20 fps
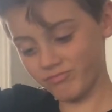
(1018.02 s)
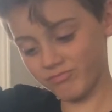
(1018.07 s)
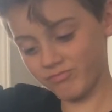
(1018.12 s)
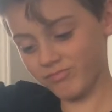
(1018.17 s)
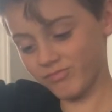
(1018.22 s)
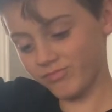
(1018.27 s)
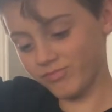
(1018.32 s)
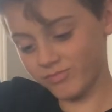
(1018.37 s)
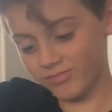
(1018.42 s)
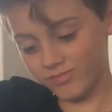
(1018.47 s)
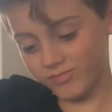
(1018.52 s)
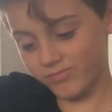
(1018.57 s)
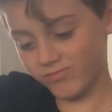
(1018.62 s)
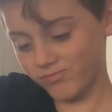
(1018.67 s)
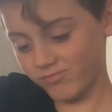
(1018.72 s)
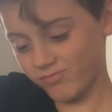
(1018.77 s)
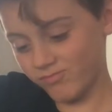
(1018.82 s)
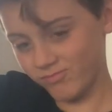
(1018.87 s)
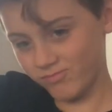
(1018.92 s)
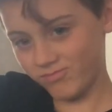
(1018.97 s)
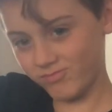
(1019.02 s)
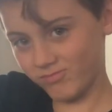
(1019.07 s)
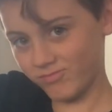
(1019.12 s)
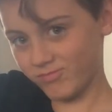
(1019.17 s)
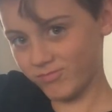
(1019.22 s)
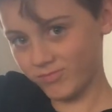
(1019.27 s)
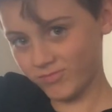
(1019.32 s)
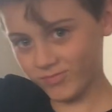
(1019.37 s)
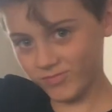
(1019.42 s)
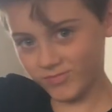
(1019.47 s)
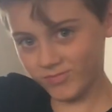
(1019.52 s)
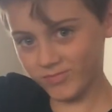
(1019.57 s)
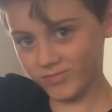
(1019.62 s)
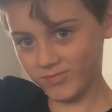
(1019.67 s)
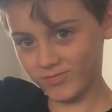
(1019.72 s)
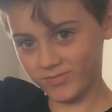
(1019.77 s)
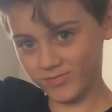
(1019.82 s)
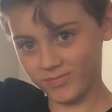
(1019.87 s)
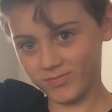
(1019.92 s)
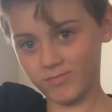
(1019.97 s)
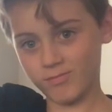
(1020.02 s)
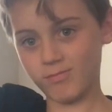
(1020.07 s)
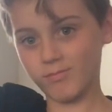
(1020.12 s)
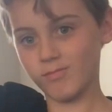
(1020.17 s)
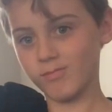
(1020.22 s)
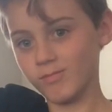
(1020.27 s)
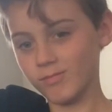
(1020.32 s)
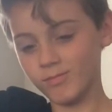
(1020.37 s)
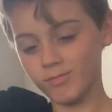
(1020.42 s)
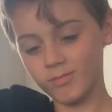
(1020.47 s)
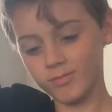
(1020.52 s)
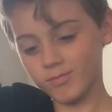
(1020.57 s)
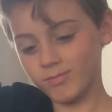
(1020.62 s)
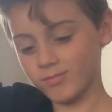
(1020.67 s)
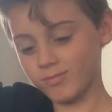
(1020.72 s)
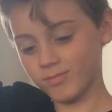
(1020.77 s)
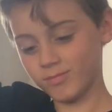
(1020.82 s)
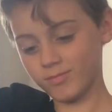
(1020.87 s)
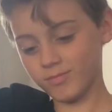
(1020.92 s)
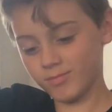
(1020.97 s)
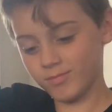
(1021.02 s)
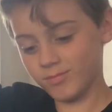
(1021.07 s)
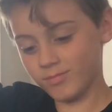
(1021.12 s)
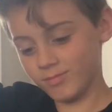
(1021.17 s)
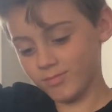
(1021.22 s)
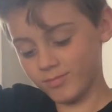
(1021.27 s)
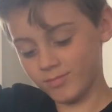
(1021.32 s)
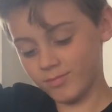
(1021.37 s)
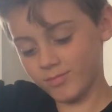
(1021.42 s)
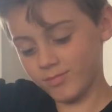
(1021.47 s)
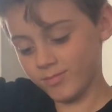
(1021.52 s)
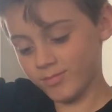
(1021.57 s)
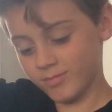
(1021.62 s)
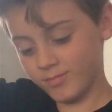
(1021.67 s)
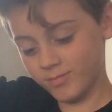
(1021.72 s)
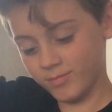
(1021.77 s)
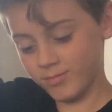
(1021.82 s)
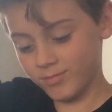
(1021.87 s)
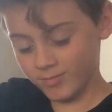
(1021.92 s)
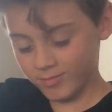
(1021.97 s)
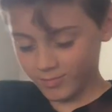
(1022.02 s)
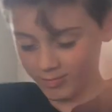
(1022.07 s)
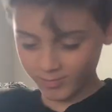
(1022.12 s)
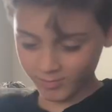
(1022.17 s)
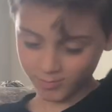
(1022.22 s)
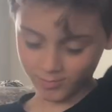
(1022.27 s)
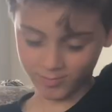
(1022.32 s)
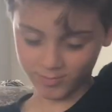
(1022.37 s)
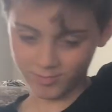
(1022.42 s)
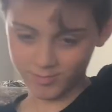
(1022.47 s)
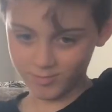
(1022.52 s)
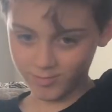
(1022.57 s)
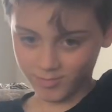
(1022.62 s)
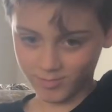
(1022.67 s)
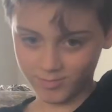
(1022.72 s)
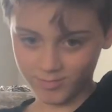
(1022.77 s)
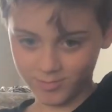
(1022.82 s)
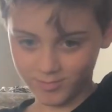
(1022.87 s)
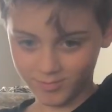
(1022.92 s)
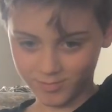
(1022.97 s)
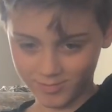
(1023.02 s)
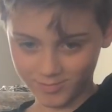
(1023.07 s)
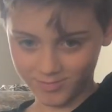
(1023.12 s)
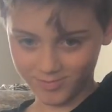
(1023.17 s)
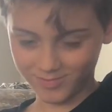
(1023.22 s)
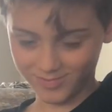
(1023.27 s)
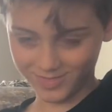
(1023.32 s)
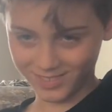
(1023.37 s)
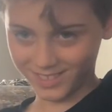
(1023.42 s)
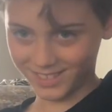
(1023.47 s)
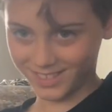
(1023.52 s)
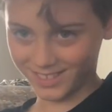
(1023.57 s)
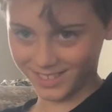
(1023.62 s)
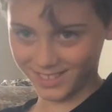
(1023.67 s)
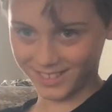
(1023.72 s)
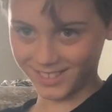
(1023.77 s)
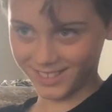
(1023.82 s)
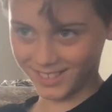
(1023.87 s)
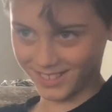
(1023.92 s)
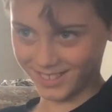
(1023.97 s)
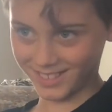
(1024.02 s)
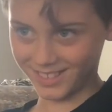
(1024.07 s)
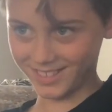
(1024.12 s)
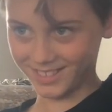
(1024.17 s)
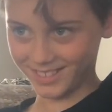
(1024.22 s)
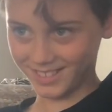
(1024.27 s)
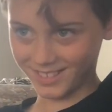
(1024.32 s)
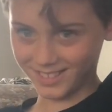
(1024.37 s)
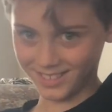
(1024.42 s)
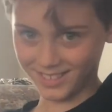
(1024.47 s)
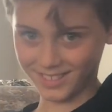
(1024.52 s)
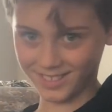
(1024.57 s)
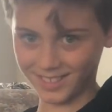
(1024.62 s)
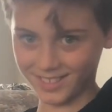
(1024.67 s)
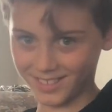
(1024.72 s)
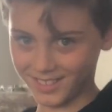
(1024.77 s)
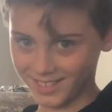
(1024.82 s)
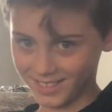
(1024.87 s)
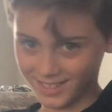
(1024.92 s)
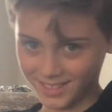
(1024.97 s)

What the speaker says: you can do back and forth motions if they're done at the same time. So if you were to rub your head and rub your stomach, rub your head and rub your stomach,